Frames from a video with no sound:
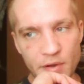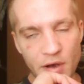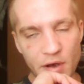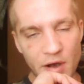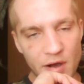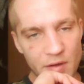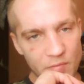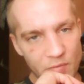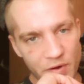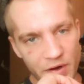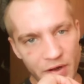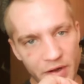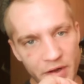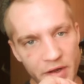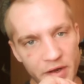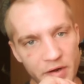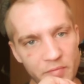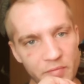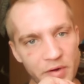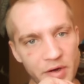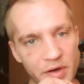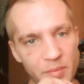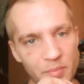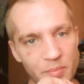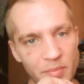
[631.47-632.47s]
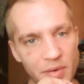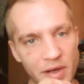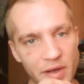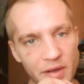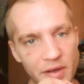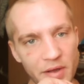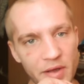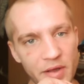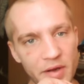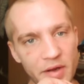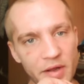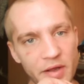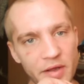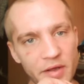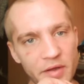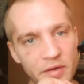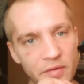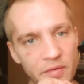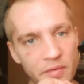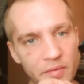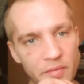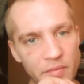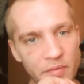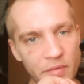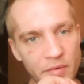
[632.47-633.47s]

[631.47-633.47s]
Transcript: I want to get rid of my headache.